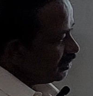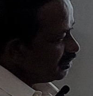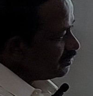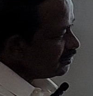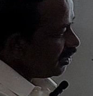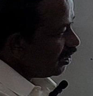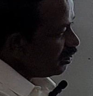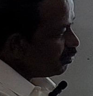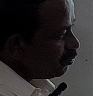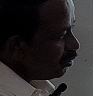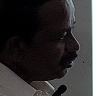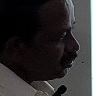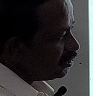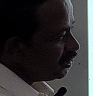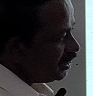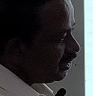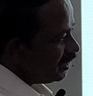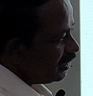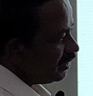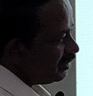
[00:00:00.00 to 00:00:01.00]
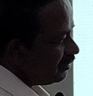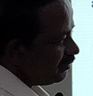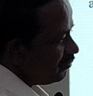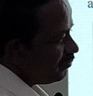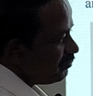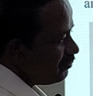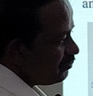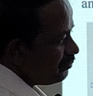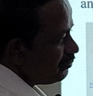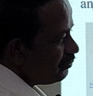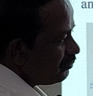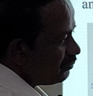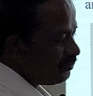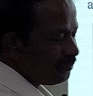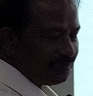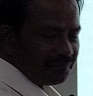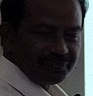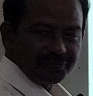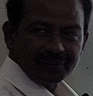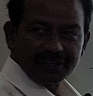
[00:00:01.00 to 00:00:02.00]
It's almost here
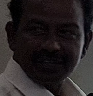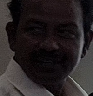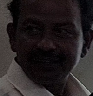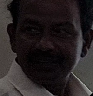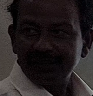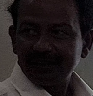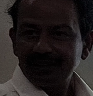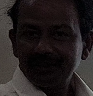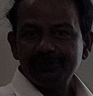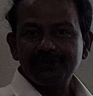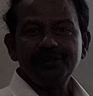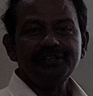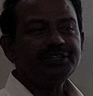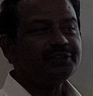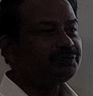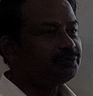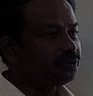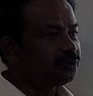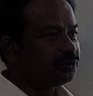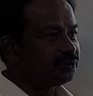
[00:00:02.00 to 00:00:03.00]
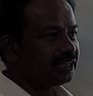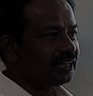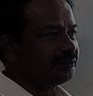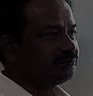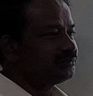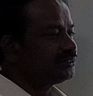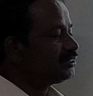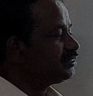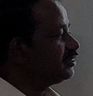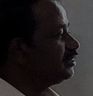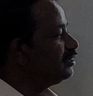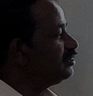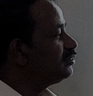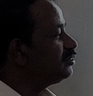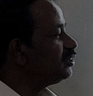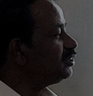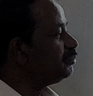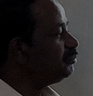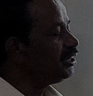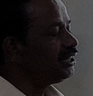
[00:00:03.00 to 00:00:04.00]
24 times.
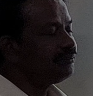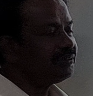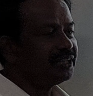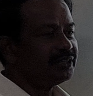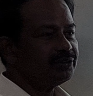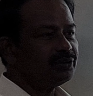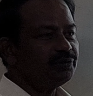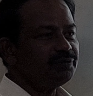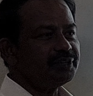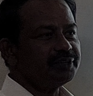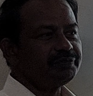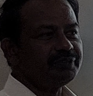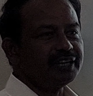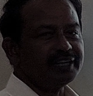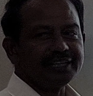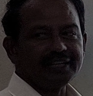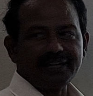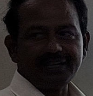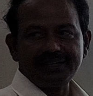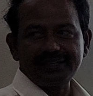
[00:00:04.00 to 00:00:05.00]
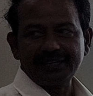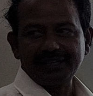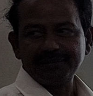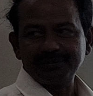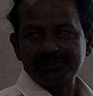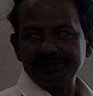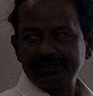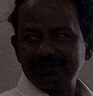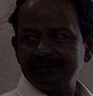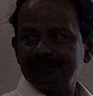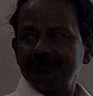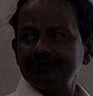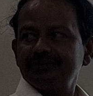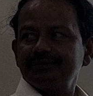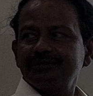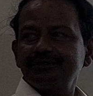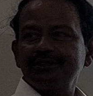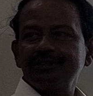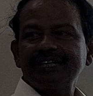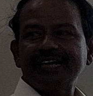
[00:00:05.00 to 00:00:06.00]
So similarly we can go for 48 times.
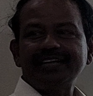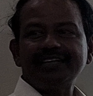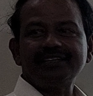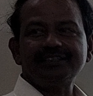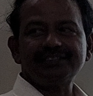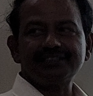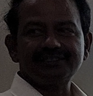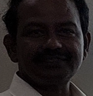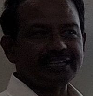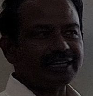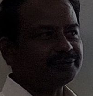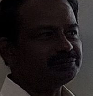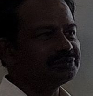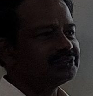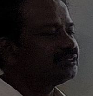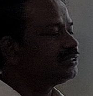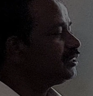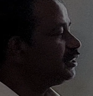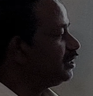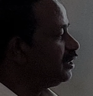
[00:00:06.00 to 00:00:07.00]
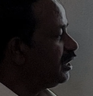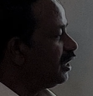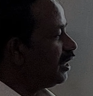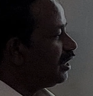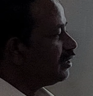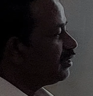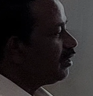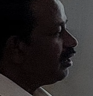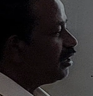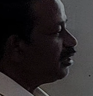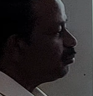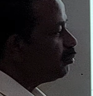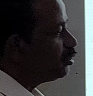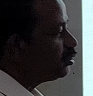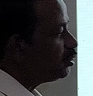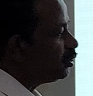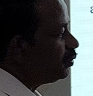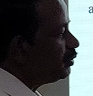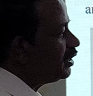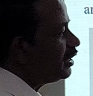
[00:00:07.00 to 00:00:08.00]
So 96 times. And
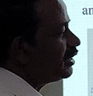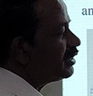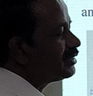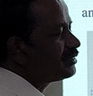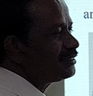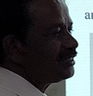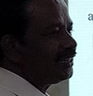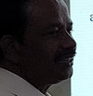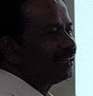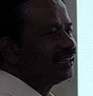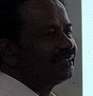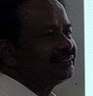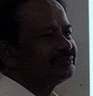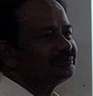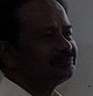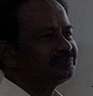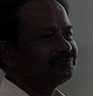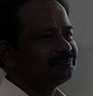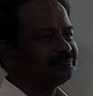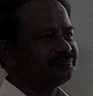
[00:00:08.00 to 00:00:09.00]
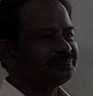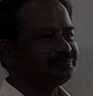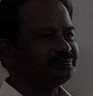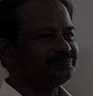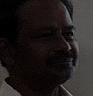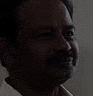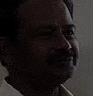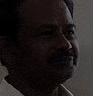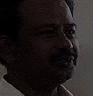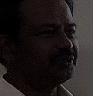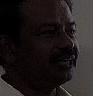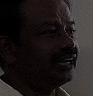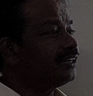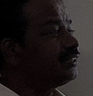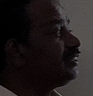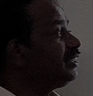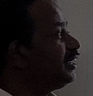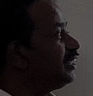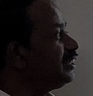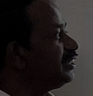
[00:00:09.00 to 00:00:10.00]
almost you will get a straight line. Okay,
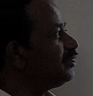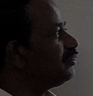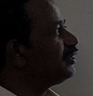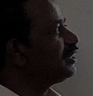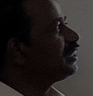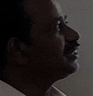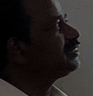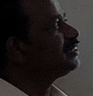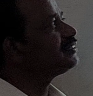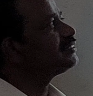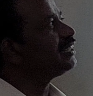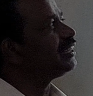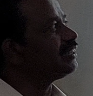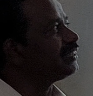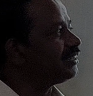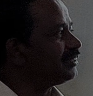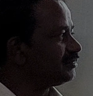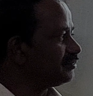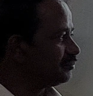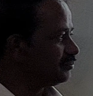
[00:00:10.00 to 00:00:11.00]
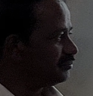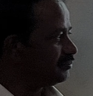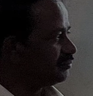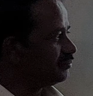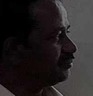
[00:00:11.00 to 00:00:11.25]
at the end you will get a straight line.